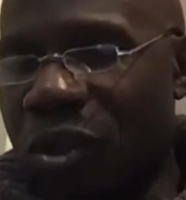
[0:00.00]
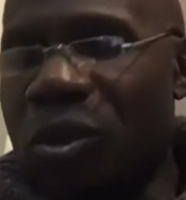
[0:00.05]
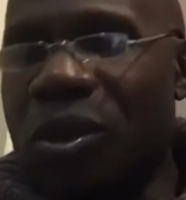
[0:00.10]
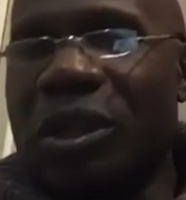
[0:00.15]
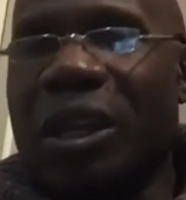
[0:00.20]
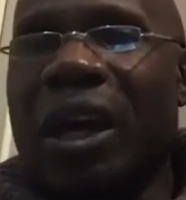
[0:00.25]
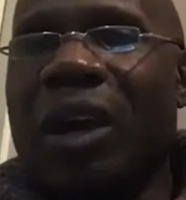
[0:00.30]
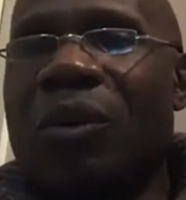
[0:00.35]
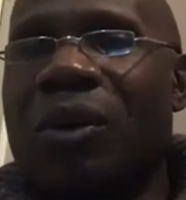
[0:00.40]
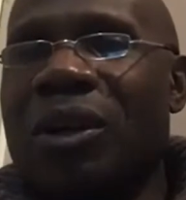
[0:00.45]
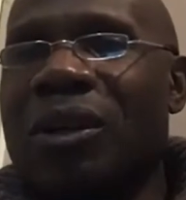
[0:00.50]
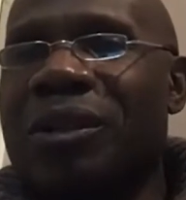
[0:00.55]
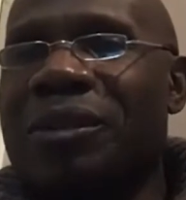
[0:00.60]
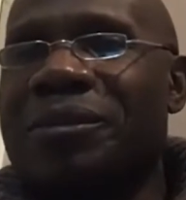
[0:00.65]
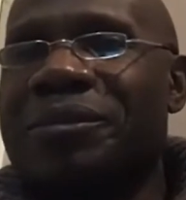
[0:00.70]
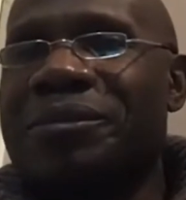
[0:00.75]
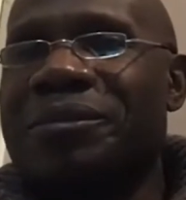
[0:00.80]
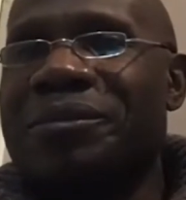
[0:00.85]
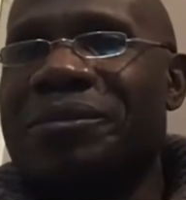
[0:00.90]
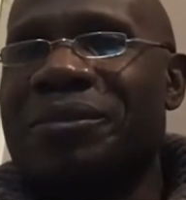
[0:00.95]
in Okinawa,
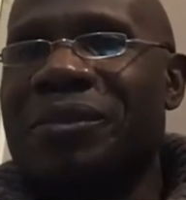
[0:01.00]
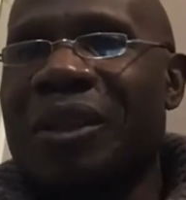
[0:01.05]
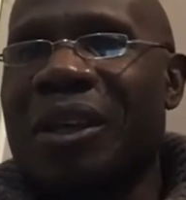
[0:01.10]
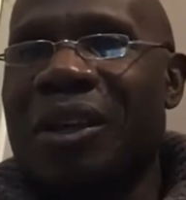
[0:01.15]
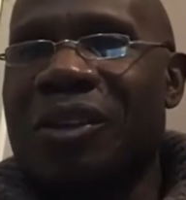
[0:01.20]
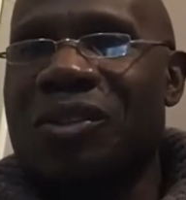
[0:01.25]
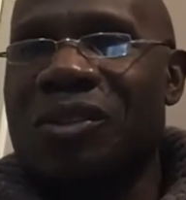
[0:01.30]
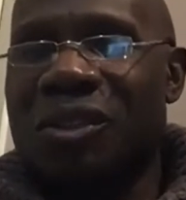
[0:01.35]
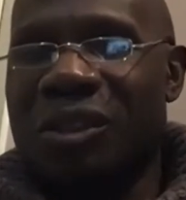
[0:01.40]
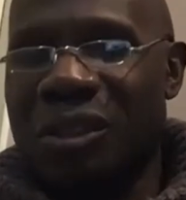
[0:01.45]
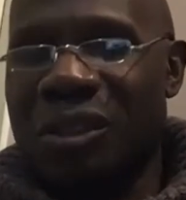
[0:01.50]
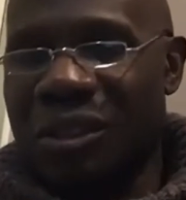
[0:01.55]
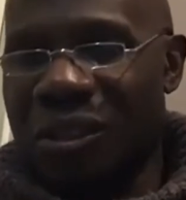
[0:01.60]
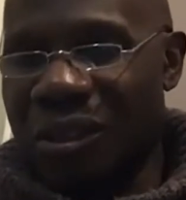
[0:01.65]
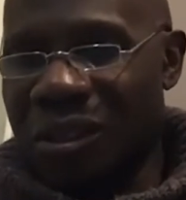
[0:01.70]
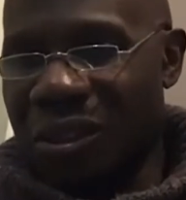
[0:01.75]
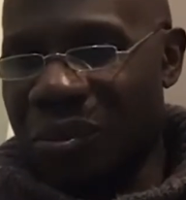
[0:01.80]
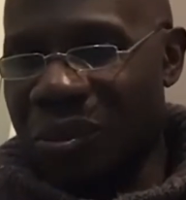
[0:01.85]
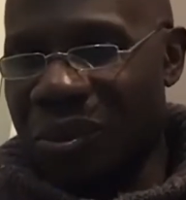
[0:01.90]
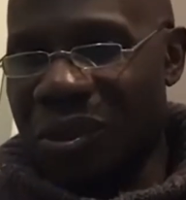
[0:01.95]
actually.
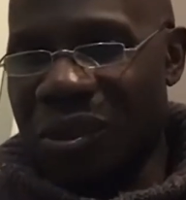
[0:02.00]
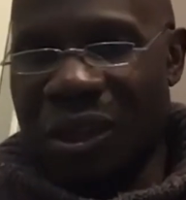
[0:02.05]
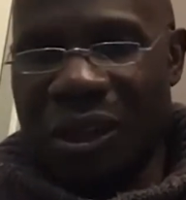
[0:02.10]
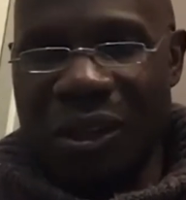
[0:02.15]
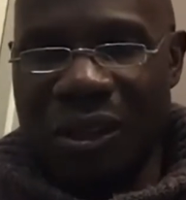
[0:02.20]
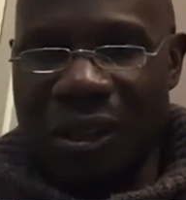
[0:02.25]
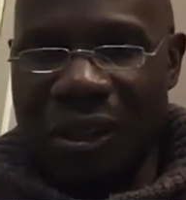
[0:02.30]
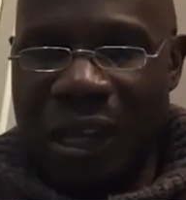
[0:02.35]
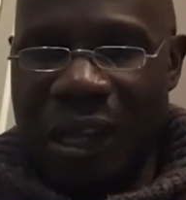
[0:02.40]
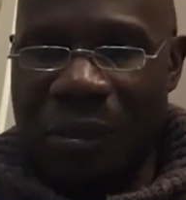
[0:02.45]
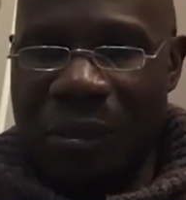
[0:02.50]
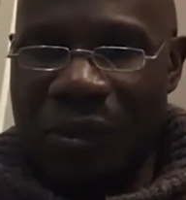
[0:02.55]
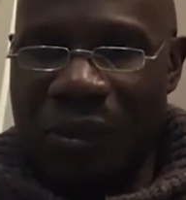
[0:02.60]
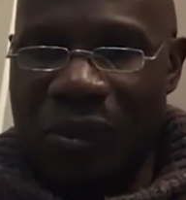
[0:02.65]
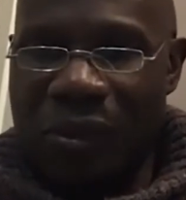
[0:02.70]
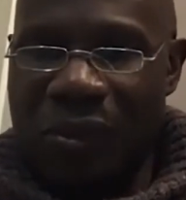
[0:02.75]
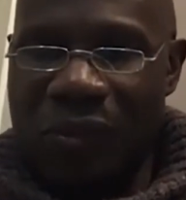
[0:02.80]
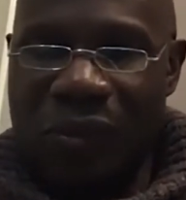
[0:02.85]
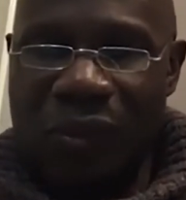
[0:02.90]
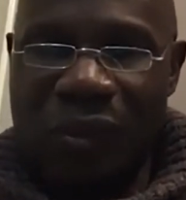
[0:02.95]
It was not uncommon
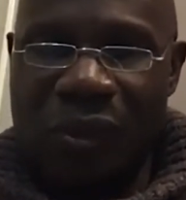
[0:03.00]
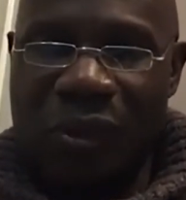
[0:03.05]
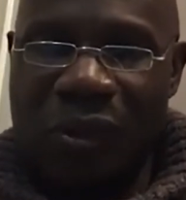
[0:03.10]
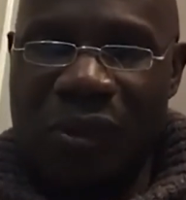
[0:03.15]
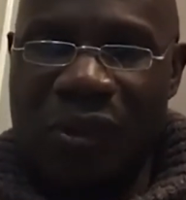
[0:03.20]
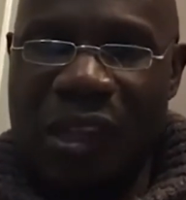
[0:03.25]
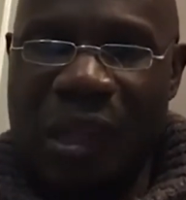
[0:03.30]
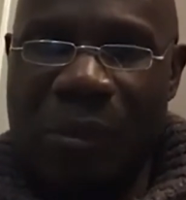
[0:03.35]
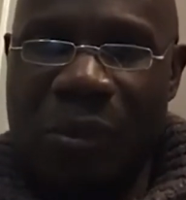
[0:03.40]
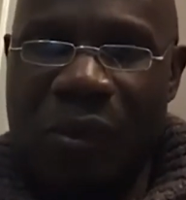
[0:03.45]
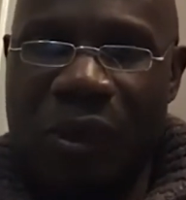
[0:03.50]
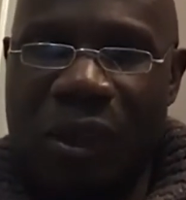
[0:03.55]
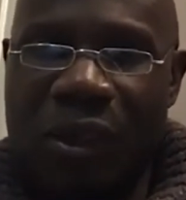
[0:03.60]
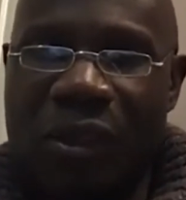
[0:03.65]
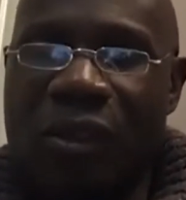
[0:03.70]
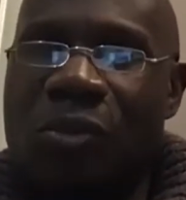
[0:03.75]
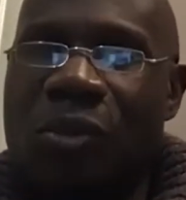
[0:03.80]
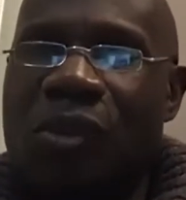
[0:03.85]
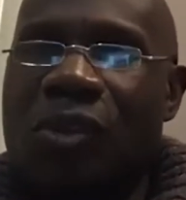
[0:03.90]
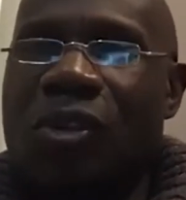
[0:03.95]
to for samurai to
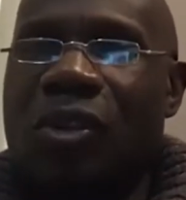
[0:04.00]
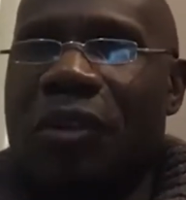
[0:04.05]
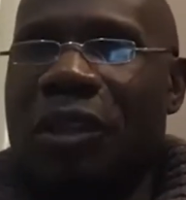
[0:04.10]
use what's